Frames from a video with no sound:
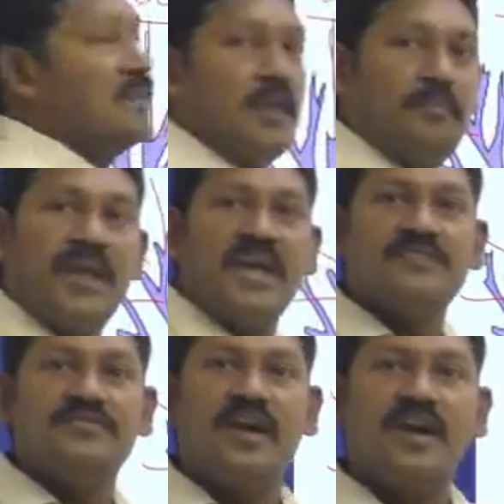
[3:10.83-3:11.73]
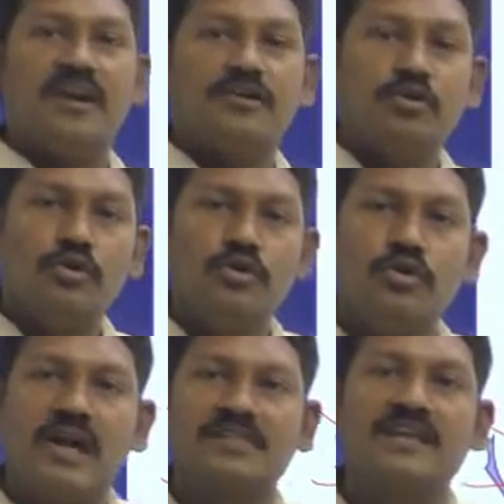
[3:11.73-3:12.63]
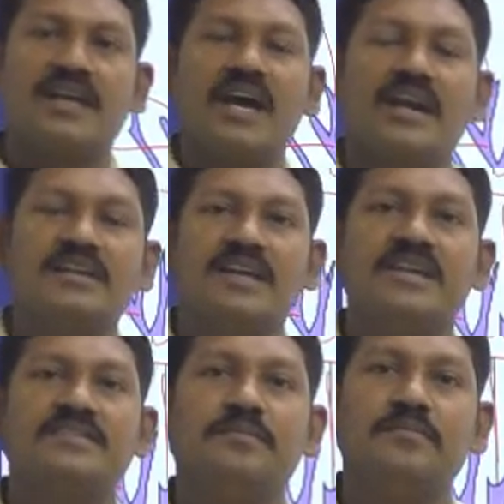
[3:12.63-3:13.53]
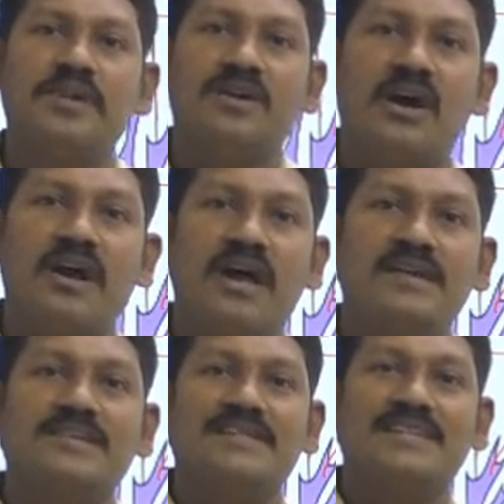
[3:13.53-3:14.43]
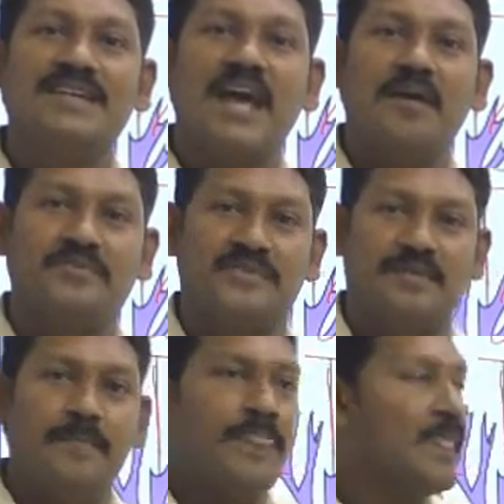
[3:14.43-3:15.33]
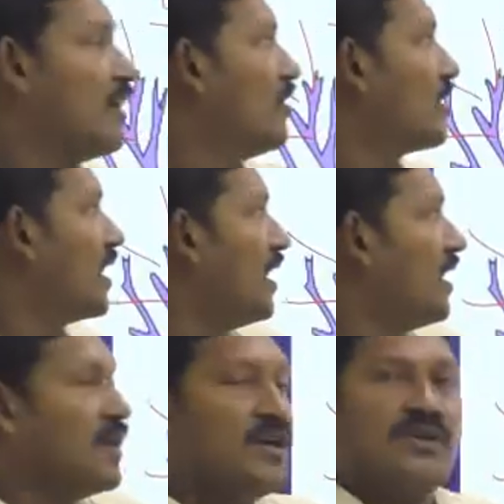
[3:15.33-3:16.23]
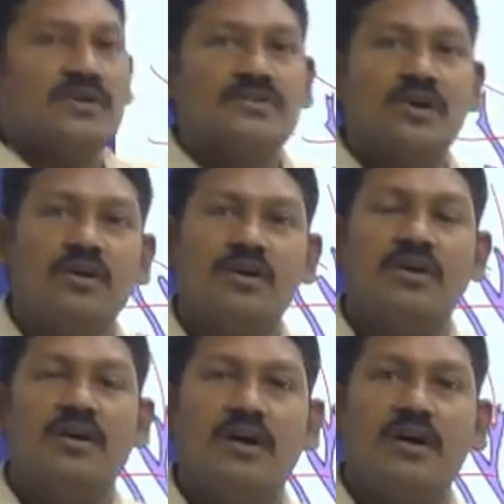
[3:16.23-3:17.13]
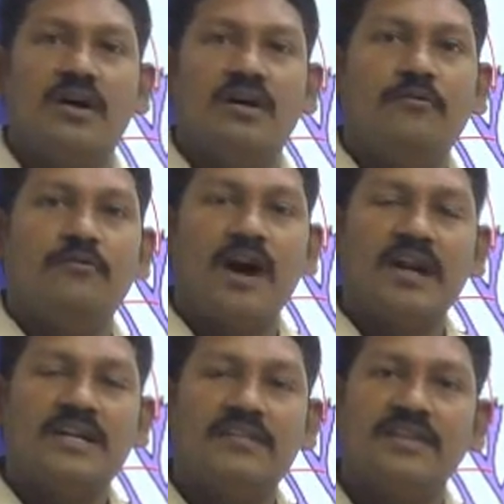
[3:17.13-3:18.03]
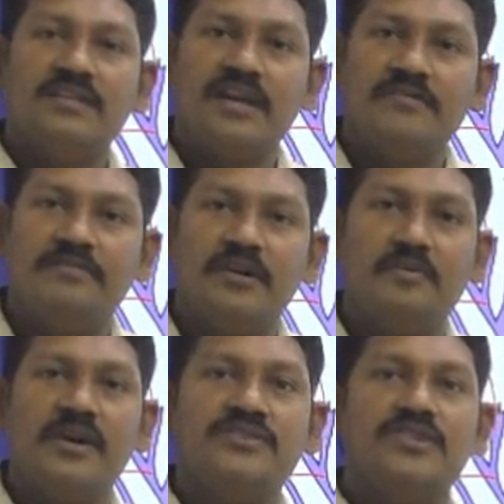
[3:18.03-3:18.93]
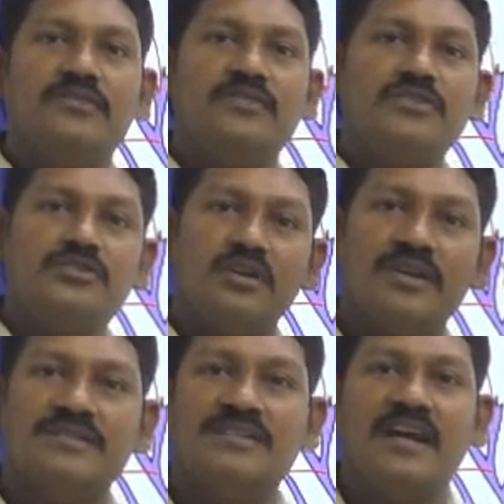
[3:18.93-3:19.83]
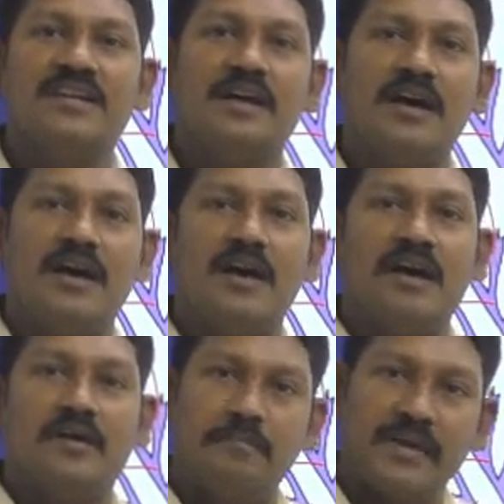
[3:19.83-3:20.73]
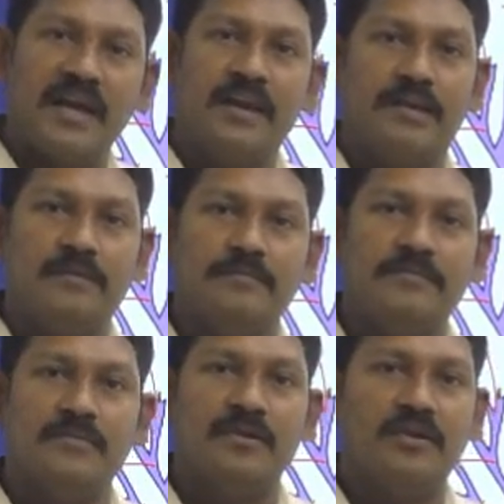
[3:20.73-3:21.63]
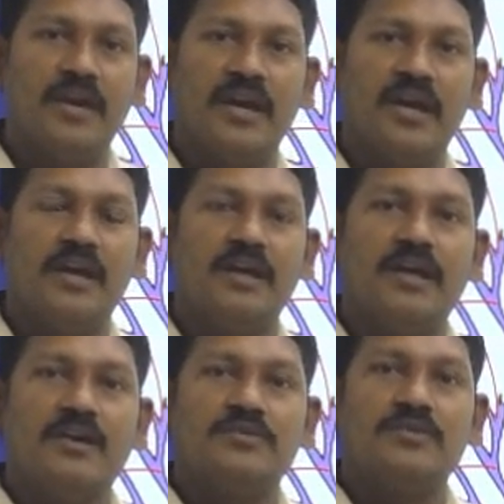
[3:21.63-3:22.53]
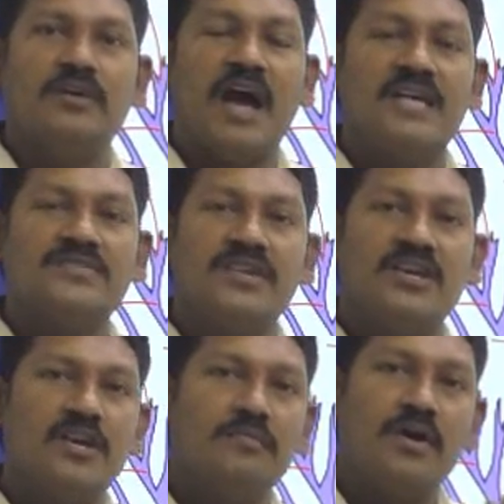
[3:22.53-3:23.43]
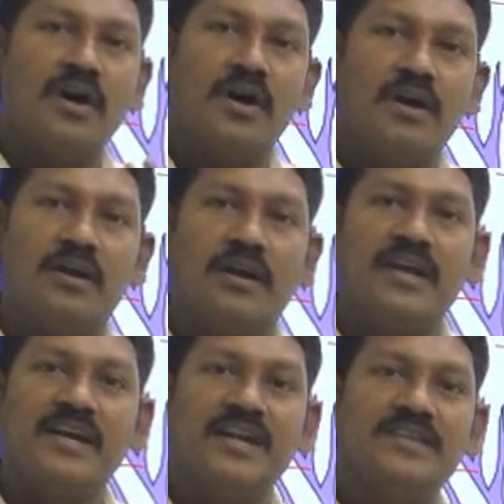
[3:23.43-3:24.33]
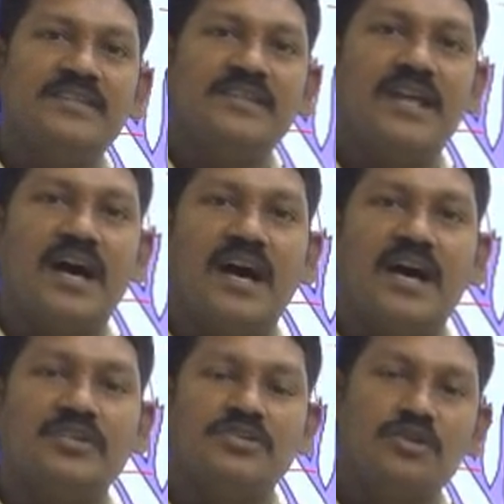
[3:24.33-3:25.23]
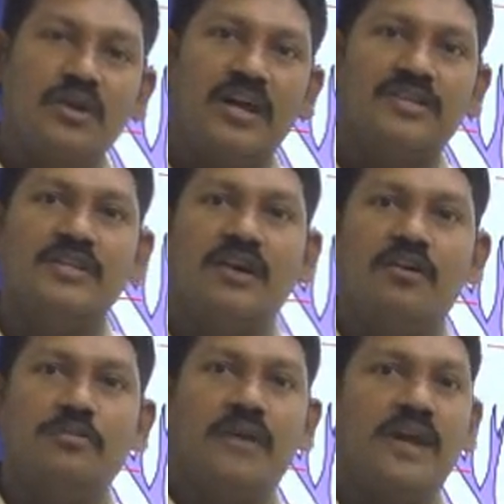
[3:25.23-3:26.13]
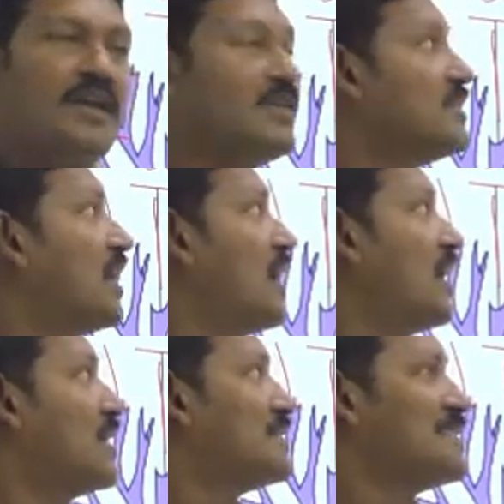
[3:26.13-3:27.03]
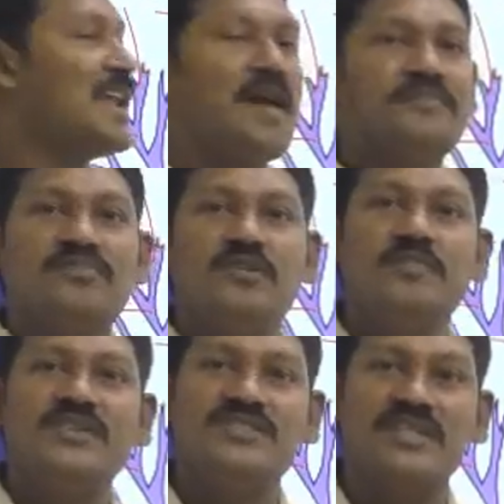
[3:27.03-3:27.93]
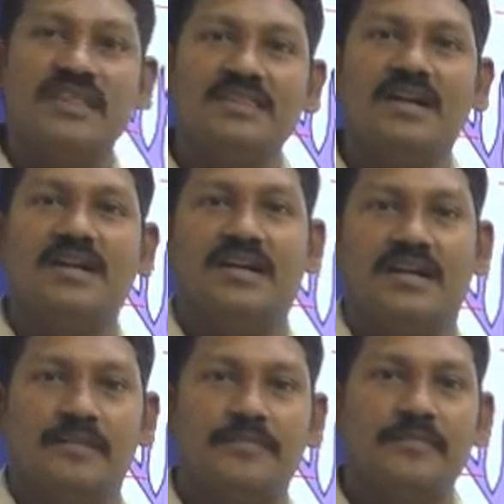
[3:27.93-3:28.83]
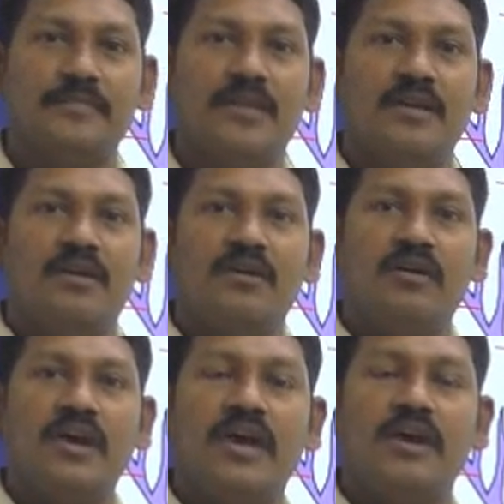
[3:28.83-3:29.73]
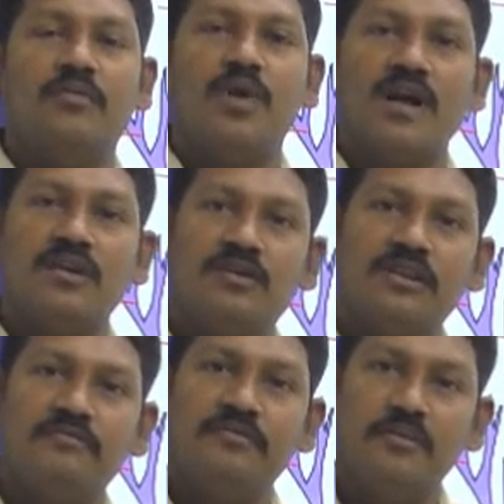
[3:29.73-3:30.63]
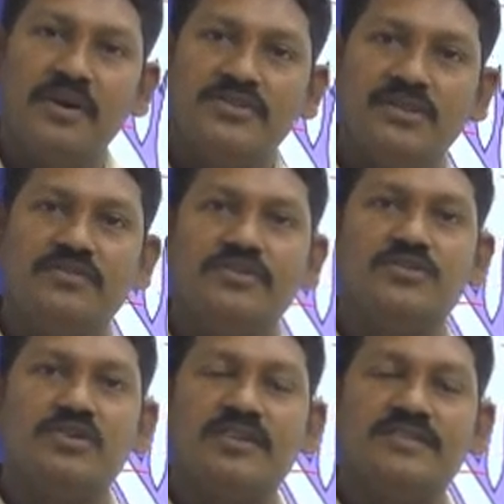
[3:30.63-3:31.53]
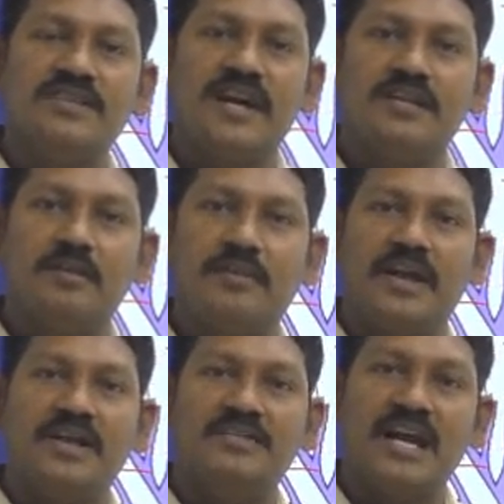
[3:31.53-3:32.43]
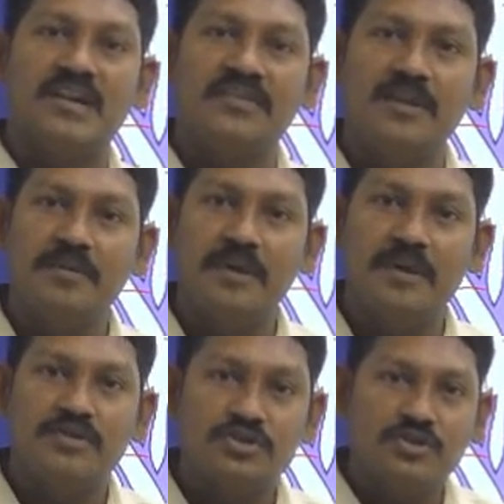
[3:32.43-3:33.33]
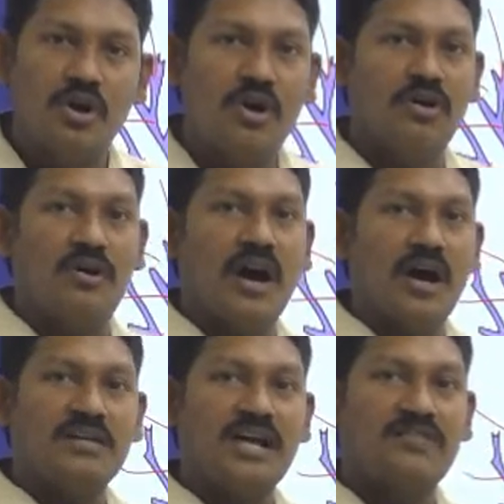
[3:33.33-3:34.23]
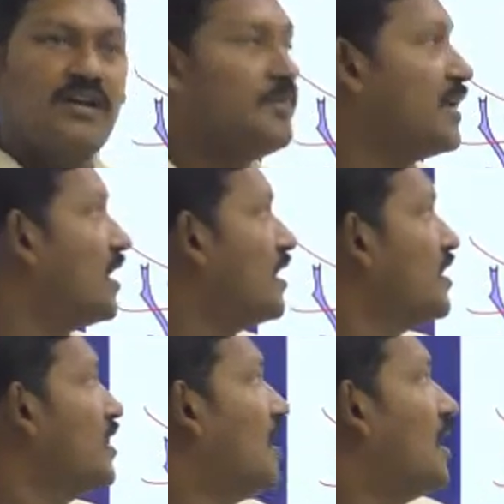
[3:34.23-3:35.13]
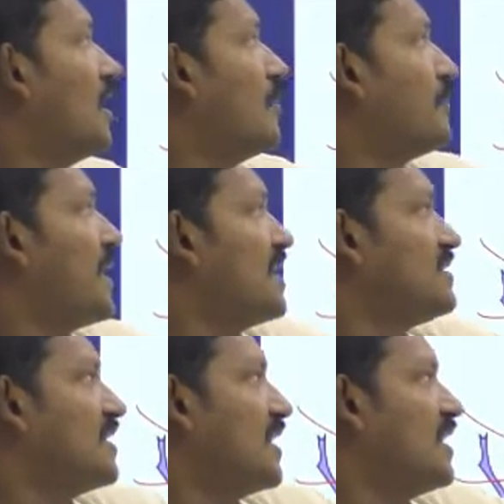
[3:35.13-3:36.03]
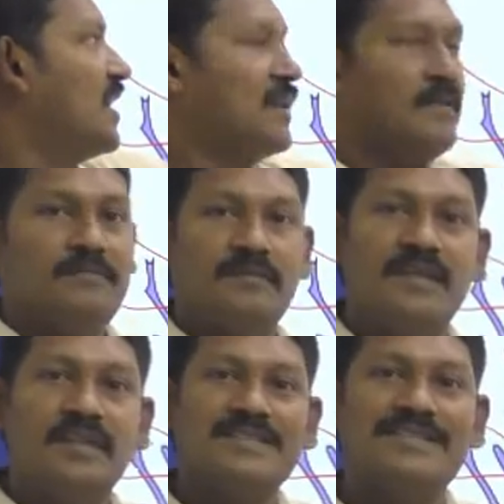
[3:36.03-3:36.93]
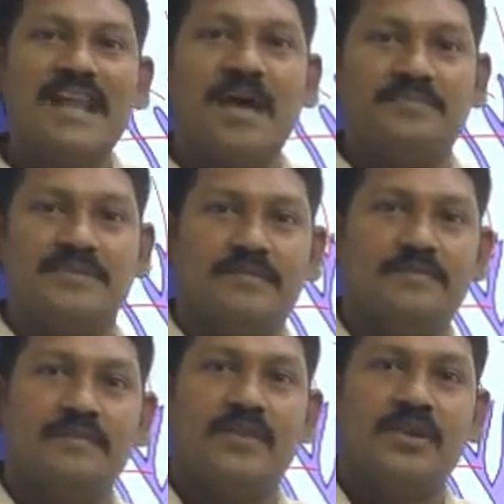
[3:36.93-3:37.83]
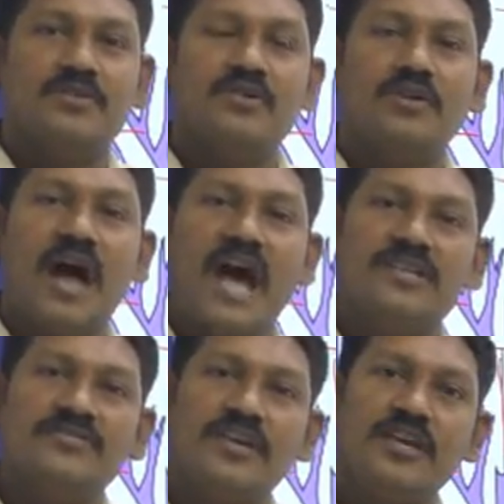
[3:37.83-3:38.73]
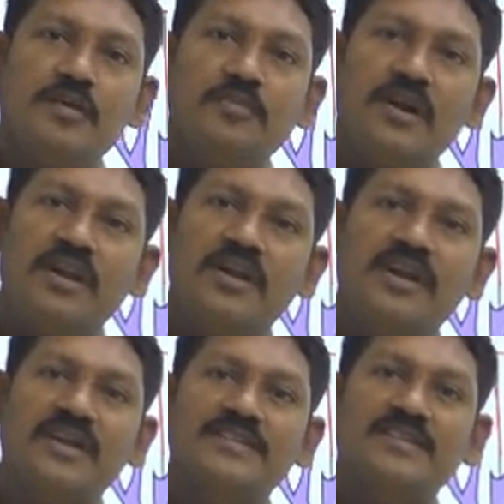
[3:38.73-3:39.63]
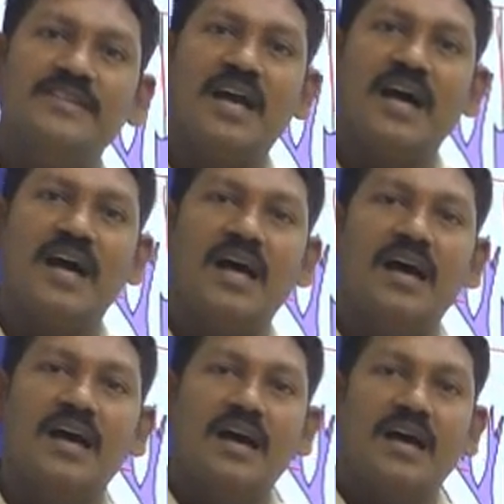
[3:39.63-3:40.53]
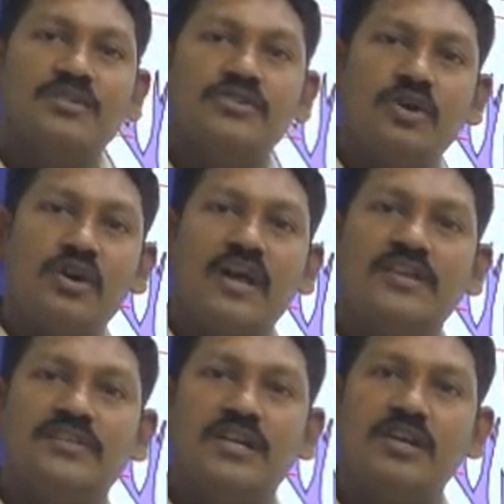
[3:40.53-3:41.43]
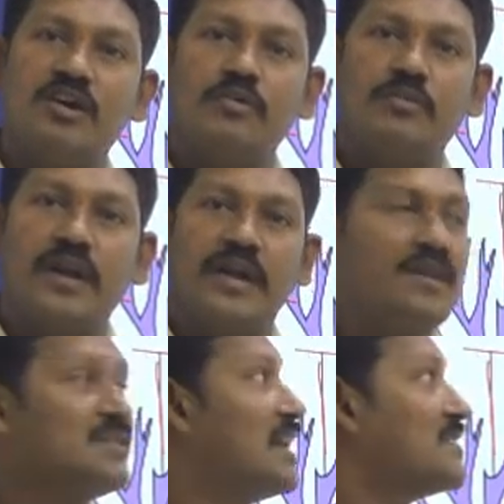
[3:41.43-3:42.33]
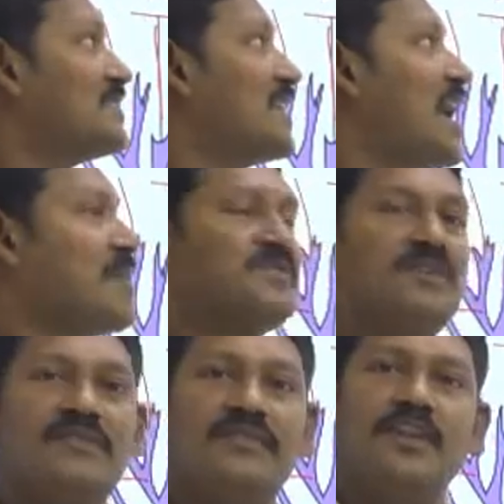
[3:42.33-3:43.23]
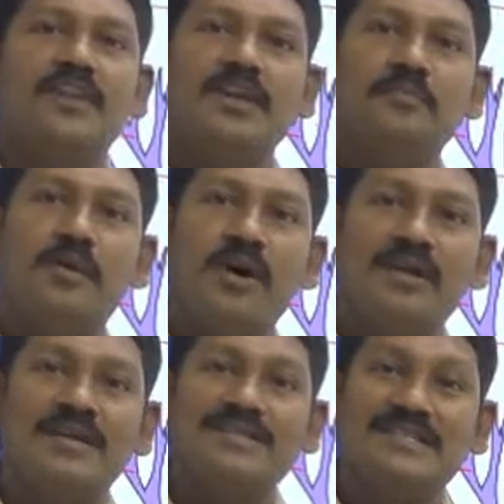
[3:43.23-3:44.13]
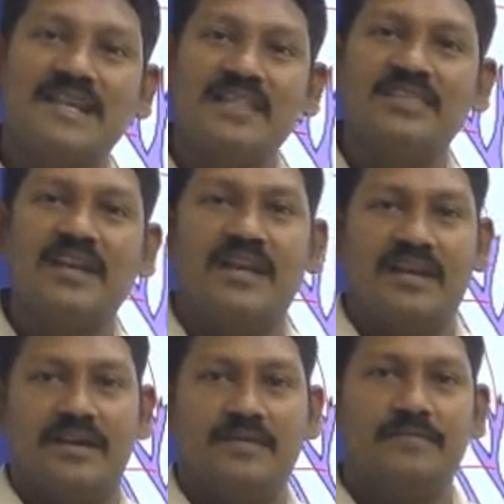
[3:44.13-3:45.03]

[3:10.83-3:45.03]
The place where two neurons are connected is simply called as synapse. Okay. So, uh, whatever the information we store inside the brain, okay. So, as we keep on increasing the storage in our brain, the synapse will be strengthened. Okay, whatever the information we store inside the brain, that will be stored or that will be uh, placed here in the synapse. So, as we keep on increasing the storage in our brain, the synapse will keep on strengthening.